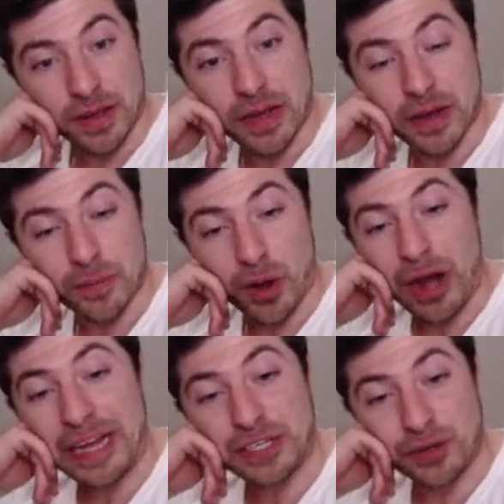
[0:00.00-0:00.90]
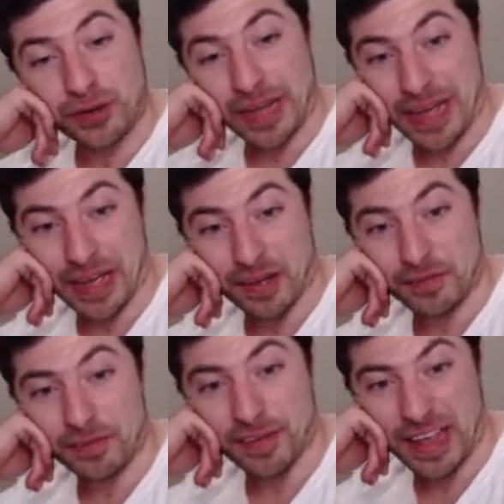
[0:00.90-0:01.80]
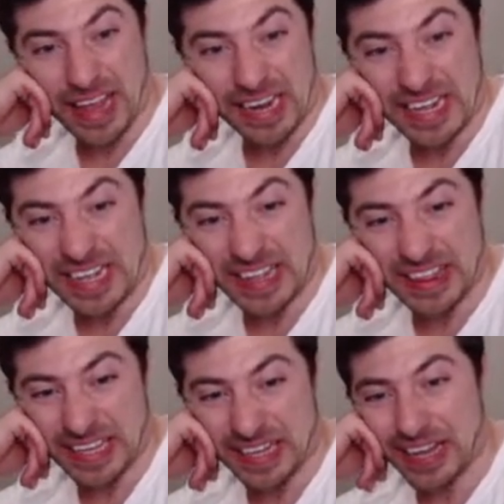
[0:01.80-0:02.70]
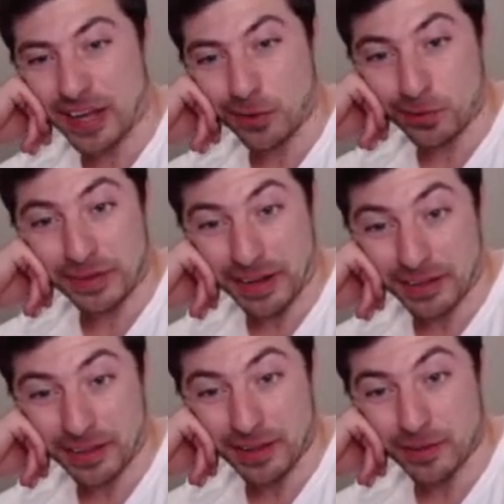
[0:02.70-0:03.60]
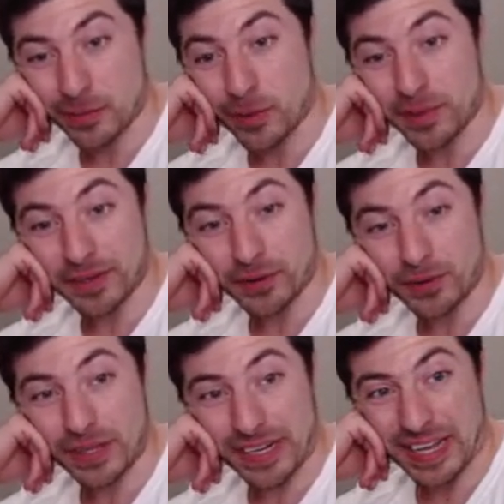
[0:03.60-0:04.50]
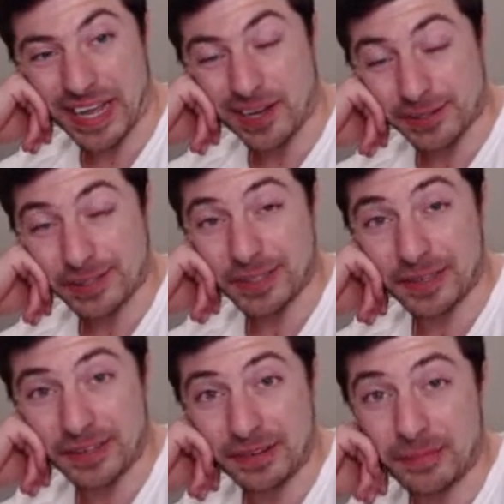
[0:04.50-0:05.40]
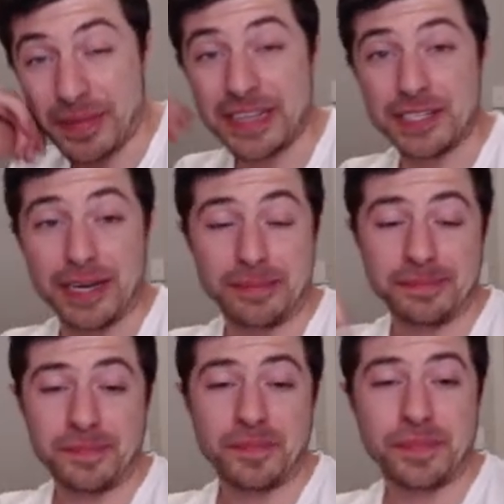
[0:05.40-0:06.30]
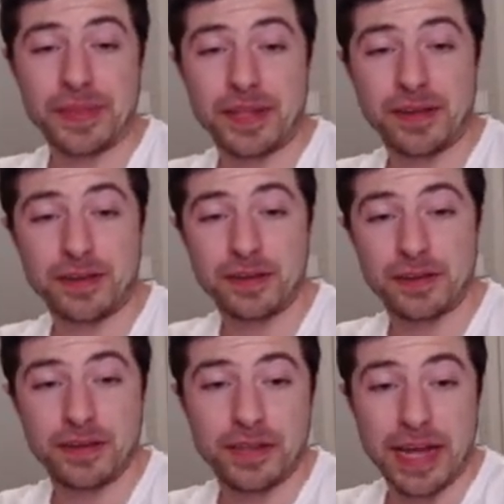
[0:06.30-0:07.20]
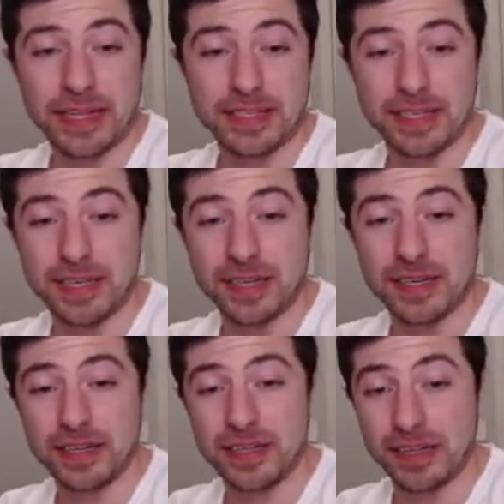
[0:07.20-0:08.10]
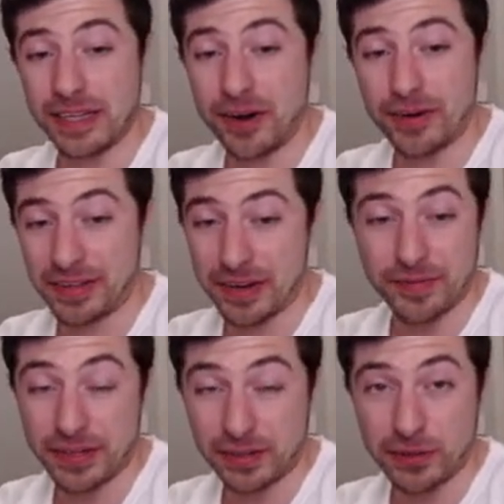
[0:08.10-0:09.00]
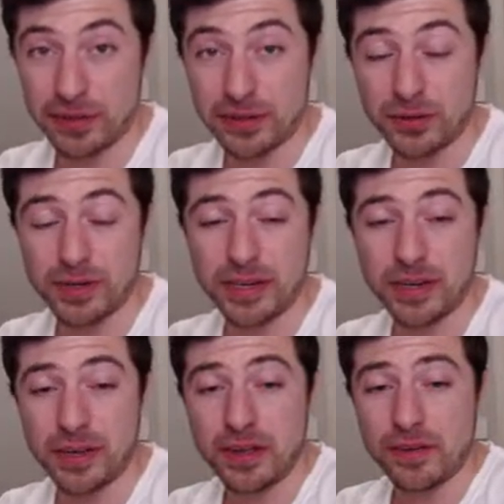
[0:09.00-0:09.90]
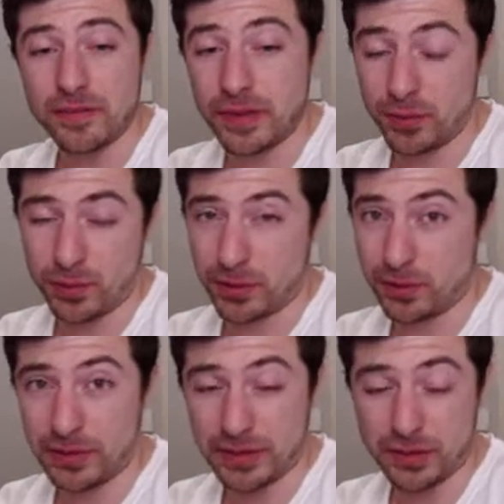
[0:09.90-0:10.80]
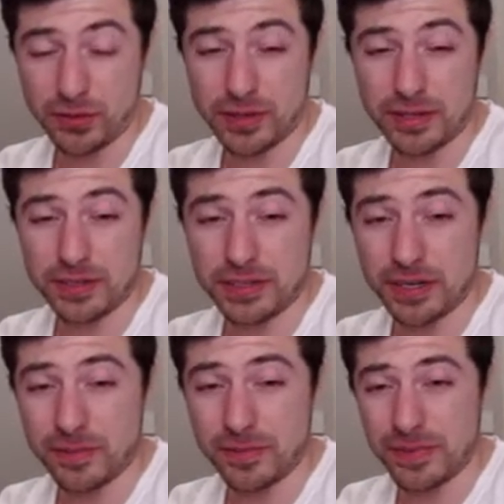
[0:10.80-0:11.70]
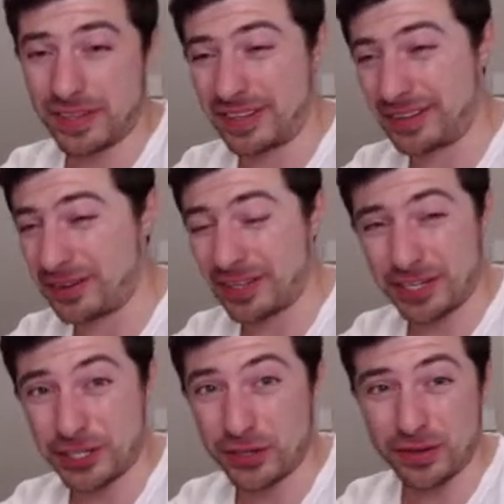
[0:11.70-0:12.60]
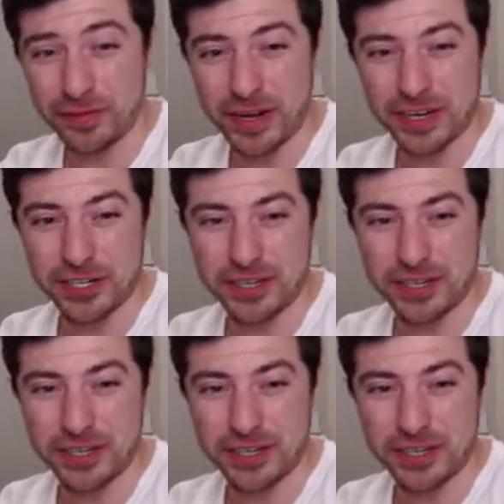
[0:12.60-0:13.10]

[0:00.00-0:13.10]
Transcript: I don't have anything else other than a Bomber Snow that counters Mantine. That the Galarian Stunfisk loses to it, Vigoroth loses to it, unless it's got like a shield advantage.